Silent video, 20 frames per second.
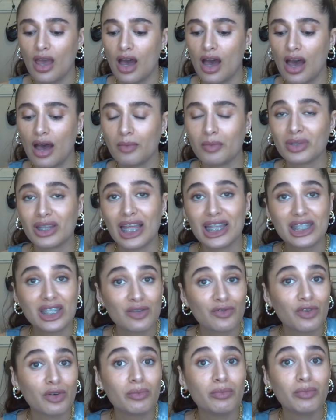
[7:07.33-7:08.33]
But that's
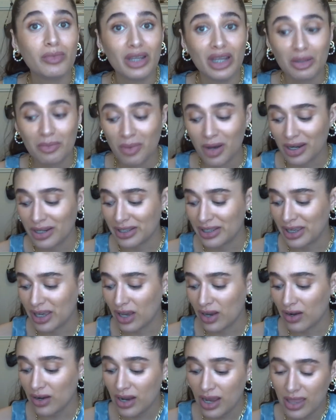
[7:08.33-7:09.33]
it for mini body
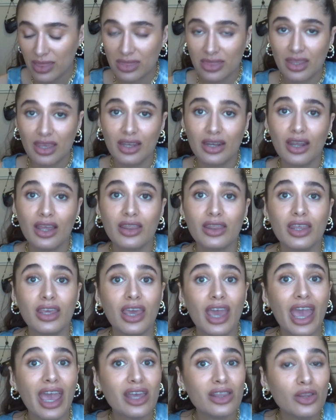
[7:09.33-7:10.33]
care. And then
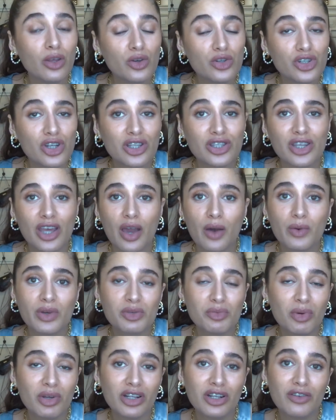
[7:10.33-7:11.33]
the hand lotions, I
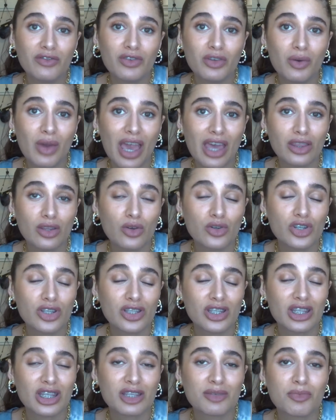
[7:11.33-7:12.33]
always put in a few hand
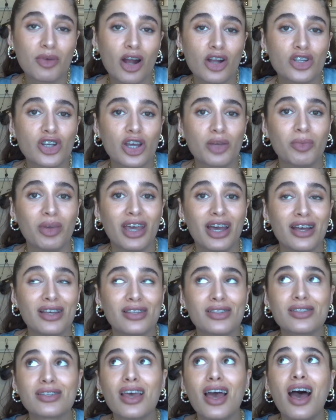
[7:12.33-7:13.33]
lotions in this project
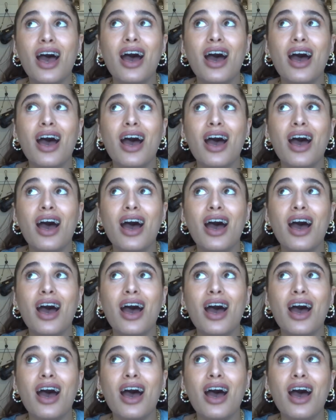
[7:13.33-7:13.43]
because